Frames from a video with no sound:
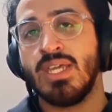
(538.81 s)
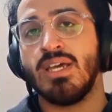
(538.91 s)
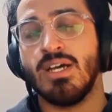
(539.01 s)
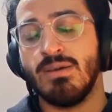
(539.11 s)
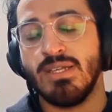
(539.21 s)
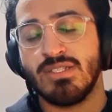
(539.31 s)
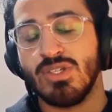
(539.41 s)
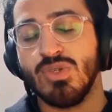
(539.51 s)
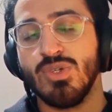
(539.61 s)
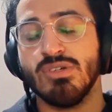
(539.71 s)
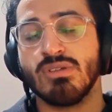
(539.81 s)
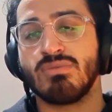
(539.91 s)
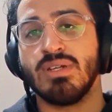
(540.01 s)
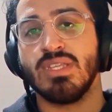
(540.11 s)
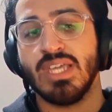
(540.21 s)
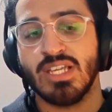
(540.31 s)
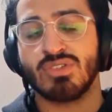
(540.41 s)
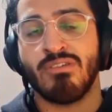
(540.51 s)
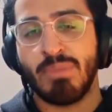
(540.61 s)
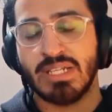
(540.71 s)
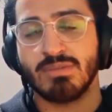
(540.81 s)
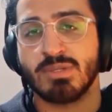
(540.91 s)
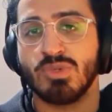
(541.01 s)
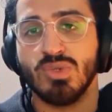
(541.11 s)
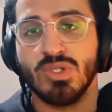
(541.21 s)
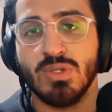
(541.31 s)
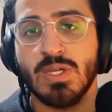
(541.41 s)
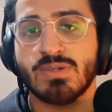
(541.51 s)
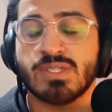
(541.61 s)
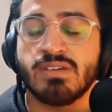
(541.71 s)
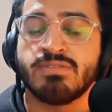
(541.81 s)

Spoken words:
into Yu-Gi-Oh throughout the year, so I've picked up some cool Yu-Gi-Oh stuff,